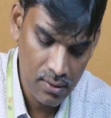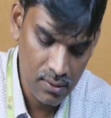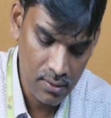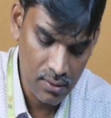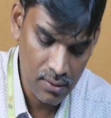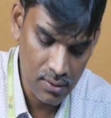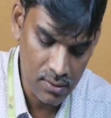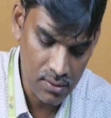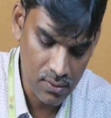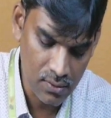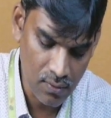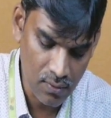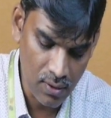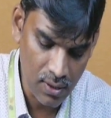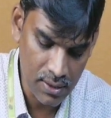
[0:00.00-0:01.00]
this is
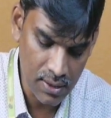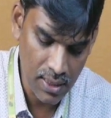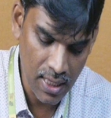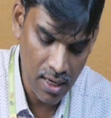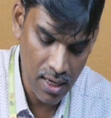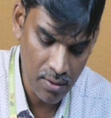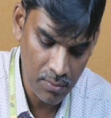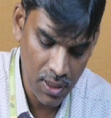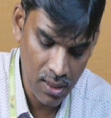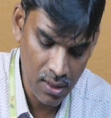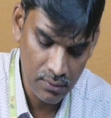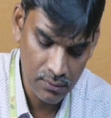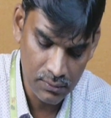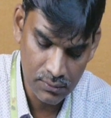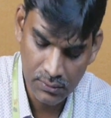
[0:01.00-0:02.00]
called as lambda.
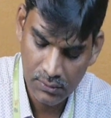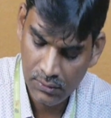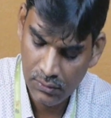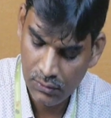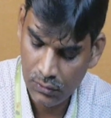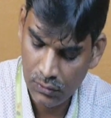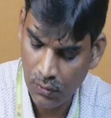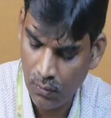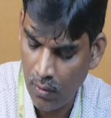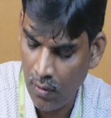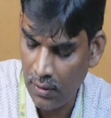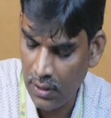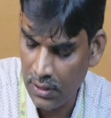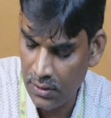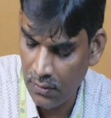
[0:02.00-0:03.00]
So
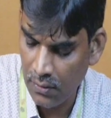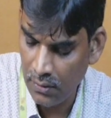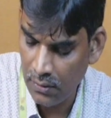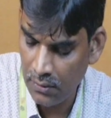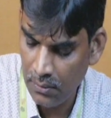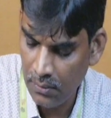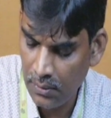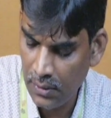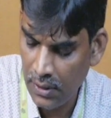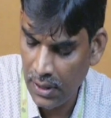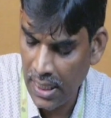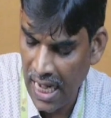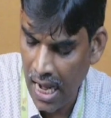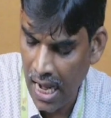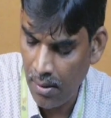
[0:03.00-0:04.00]
R is equal to
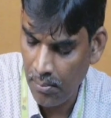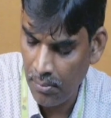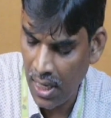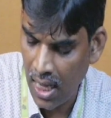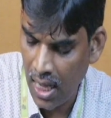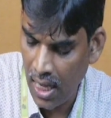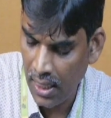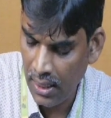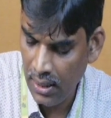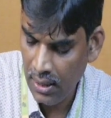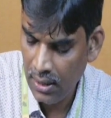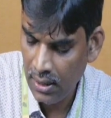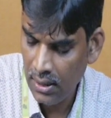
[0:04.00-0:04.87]
lambda I.